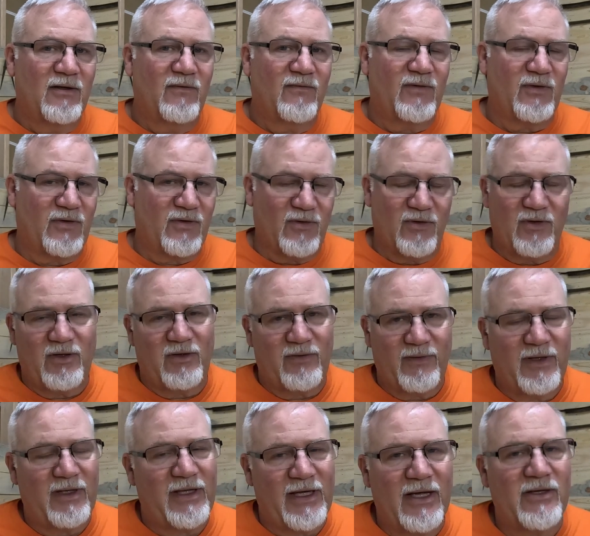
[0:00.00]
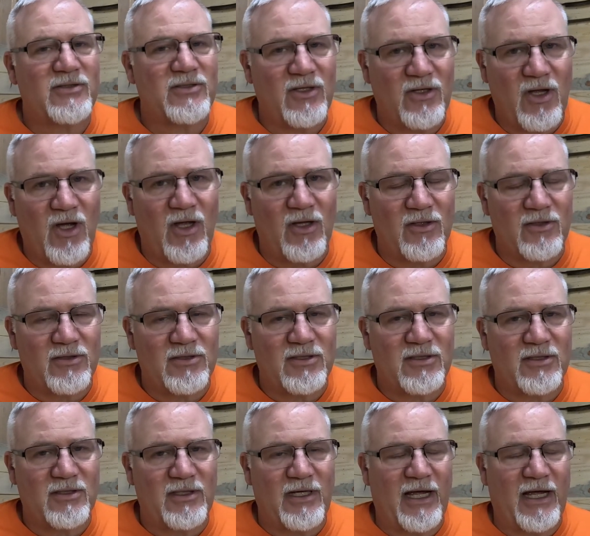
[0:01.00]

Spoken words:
for $33,000